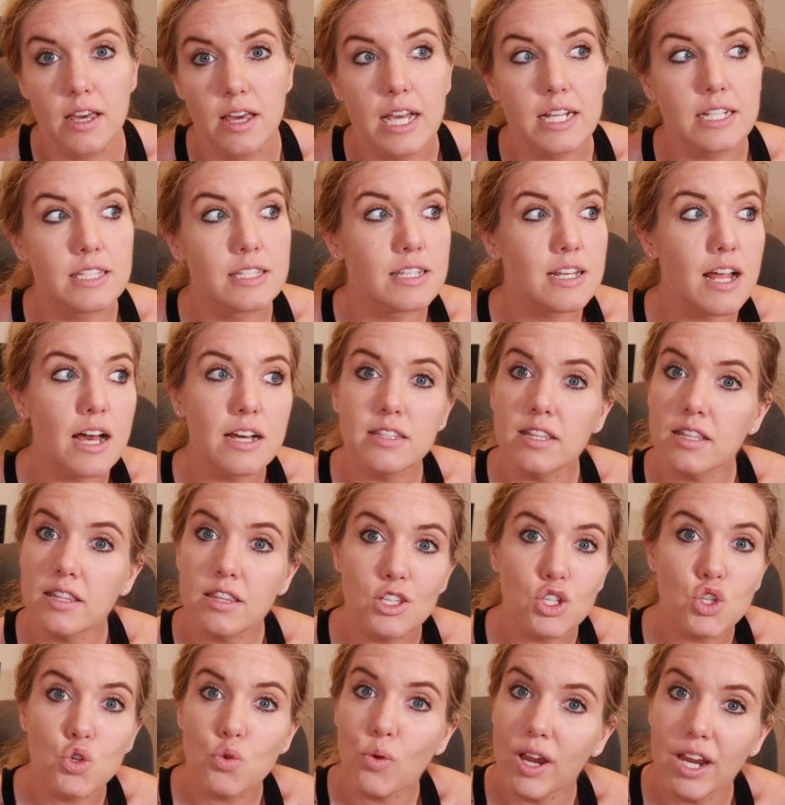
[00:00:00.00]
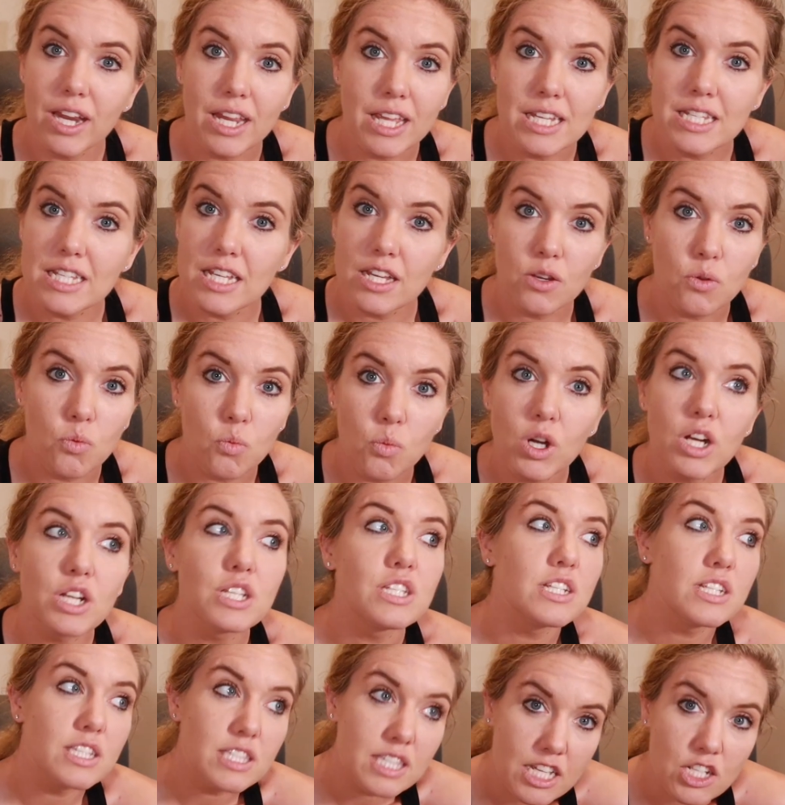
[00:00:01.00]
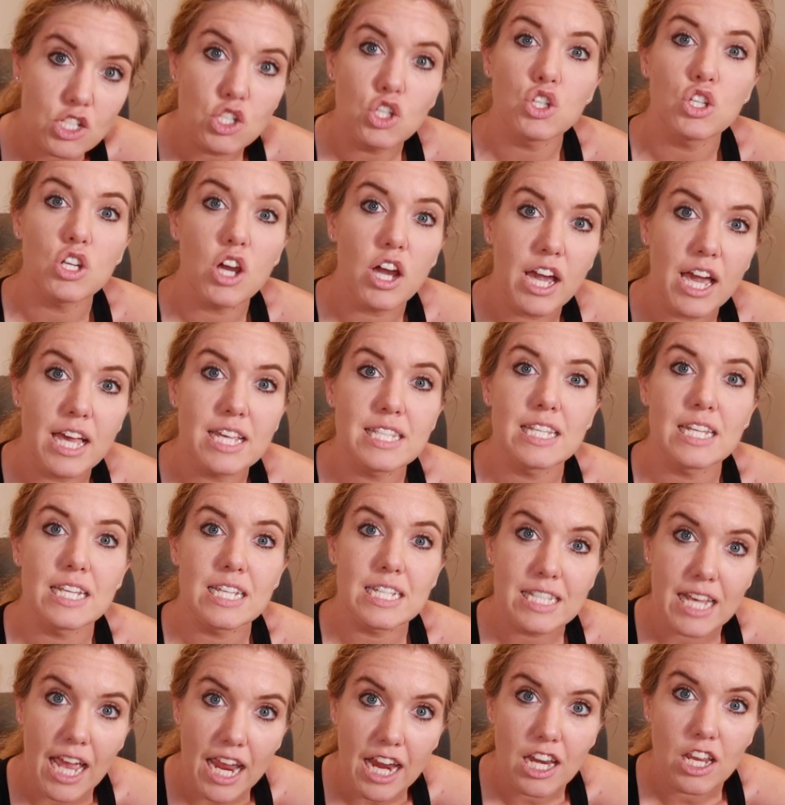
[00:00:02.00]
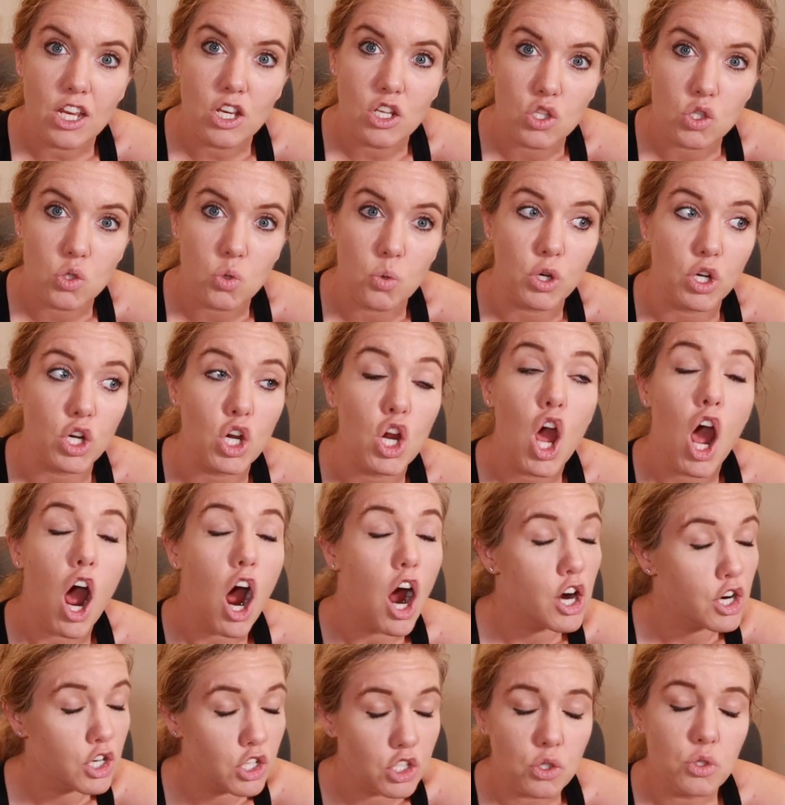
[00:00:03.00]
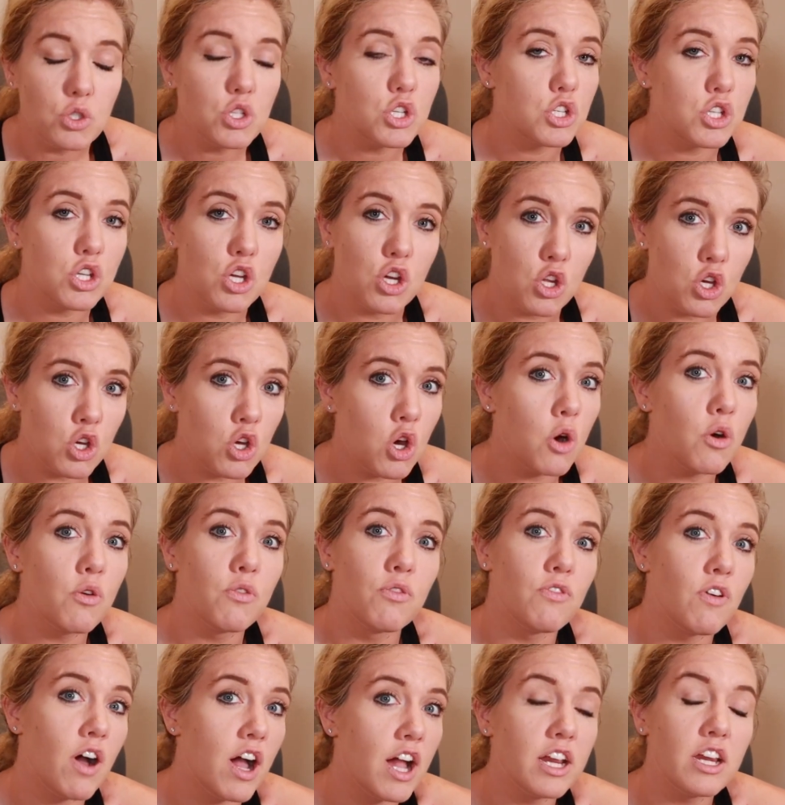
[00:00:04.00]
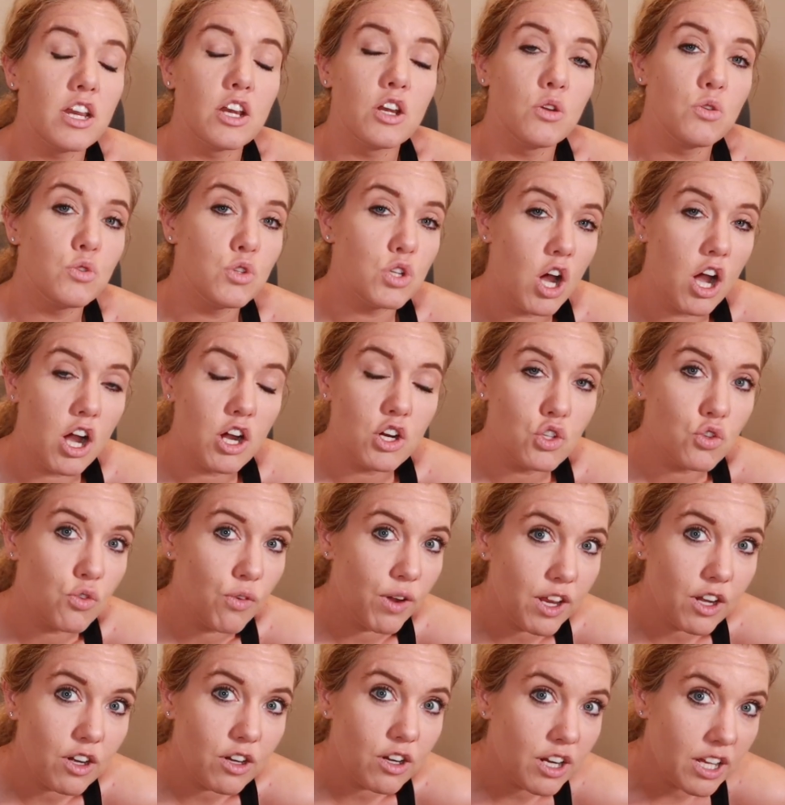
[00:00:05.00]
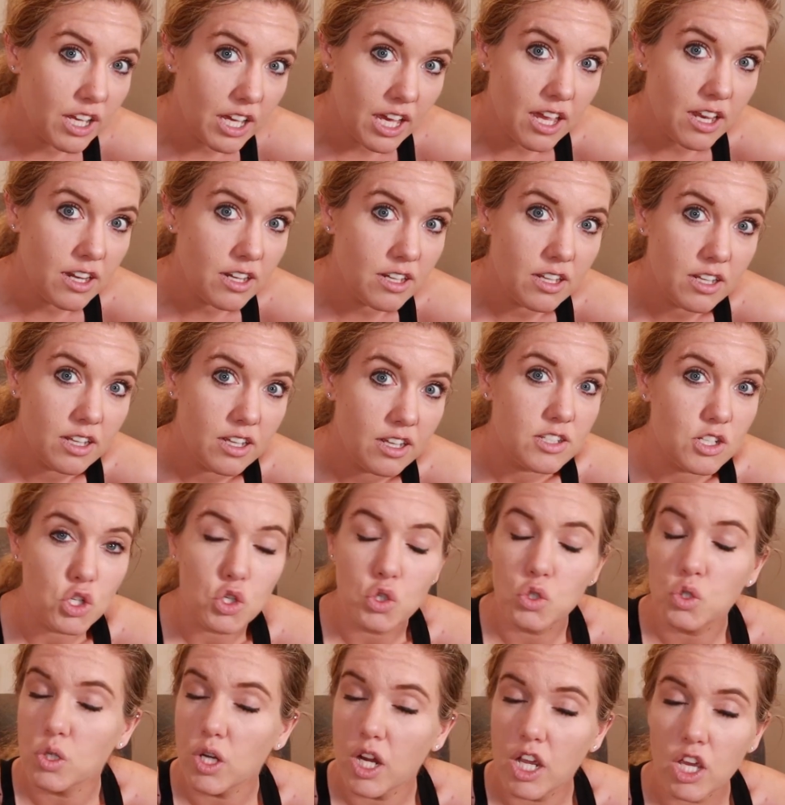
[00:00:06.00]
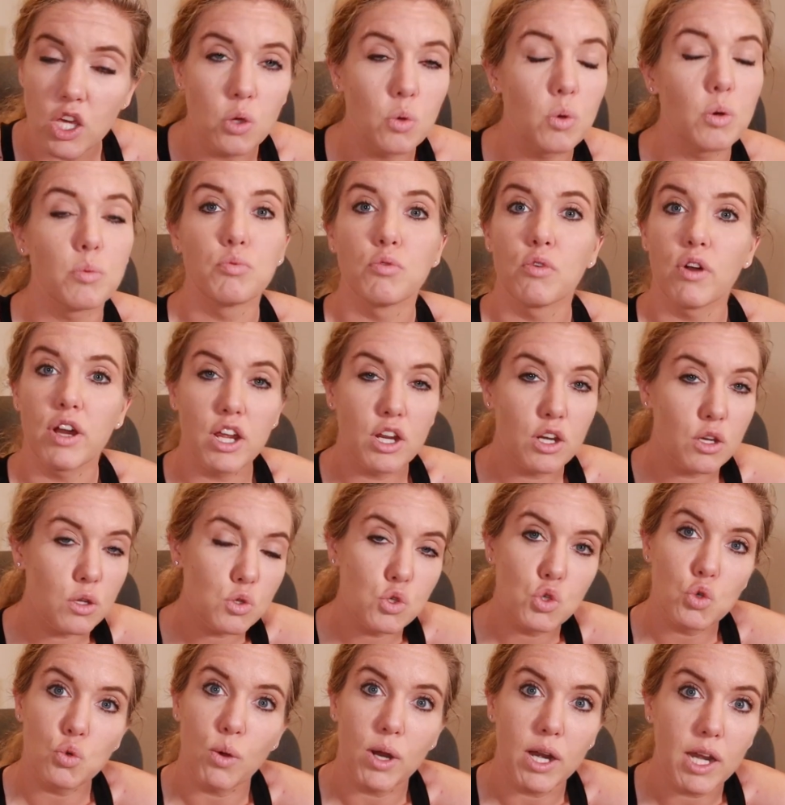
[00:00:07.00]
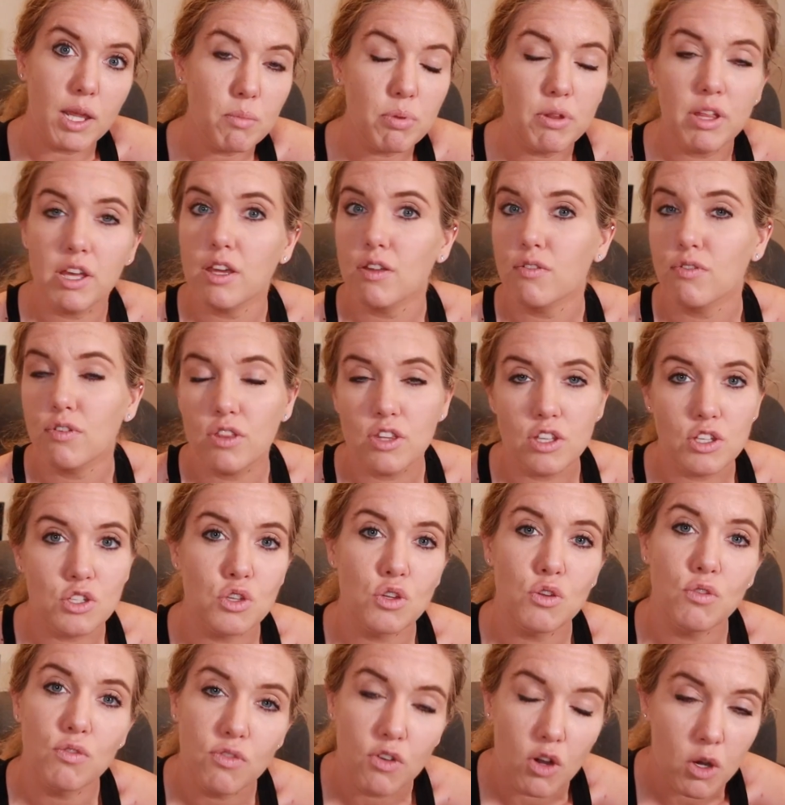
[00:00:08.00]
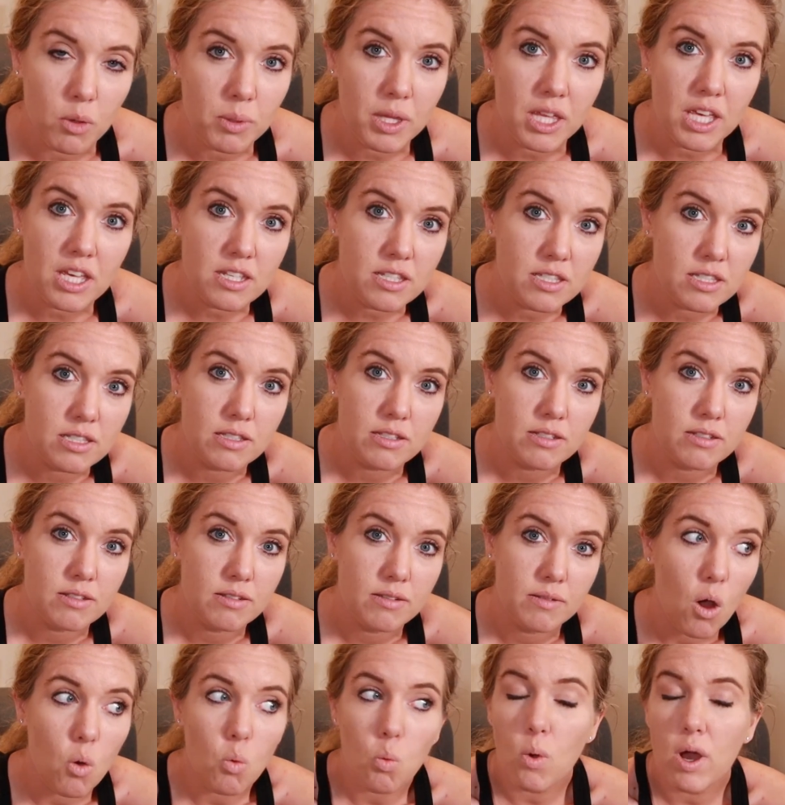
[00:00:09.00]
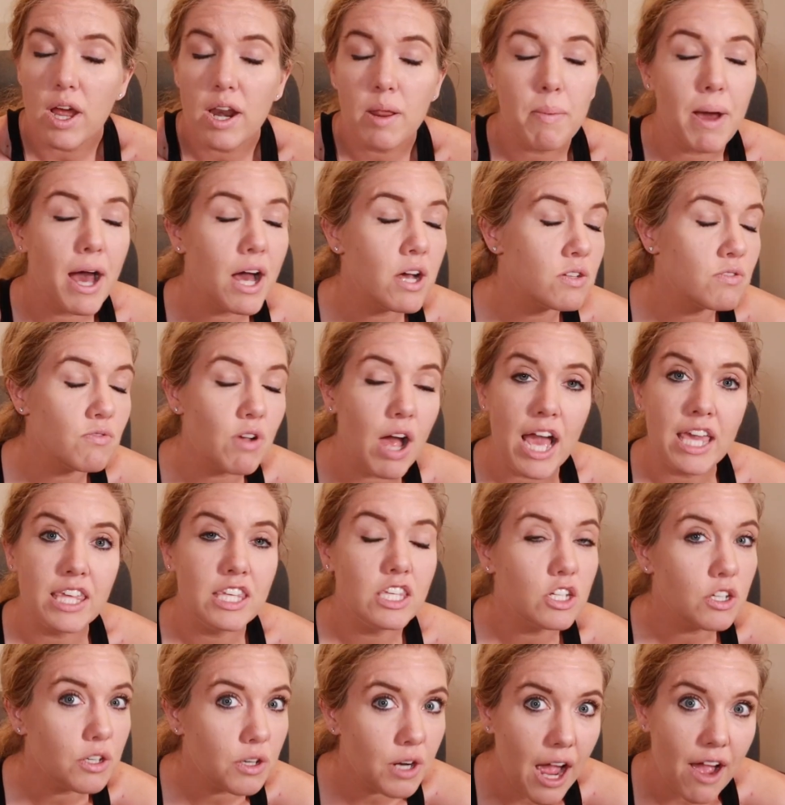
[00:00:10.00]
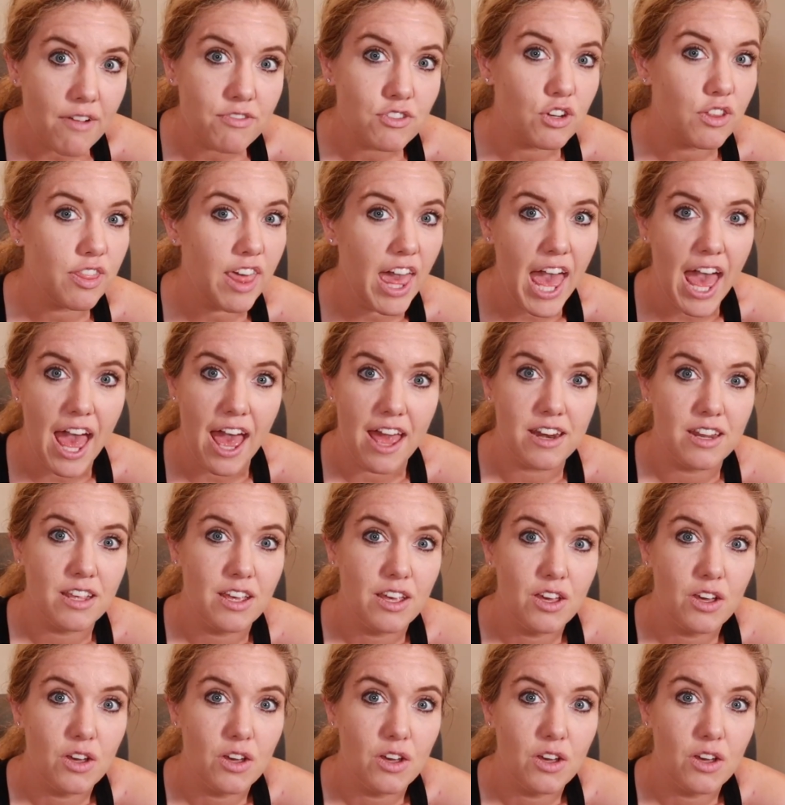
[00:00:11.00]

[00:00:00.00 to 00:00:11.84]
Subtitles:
It's not that the training didn't work, it's that your dog has an anxiety disorder. Are you just gonna go find a new dog trainer again to create you a brand new training plan for these new phobias? What about a year after that,